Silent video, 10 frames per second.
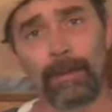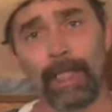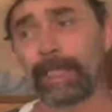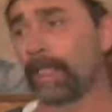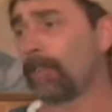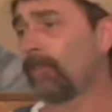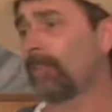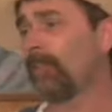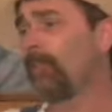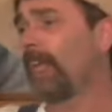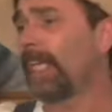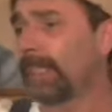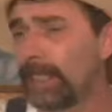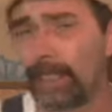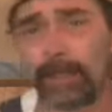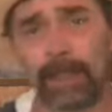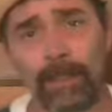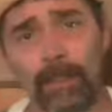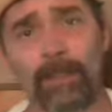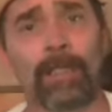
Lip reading: I give you faith in Jesus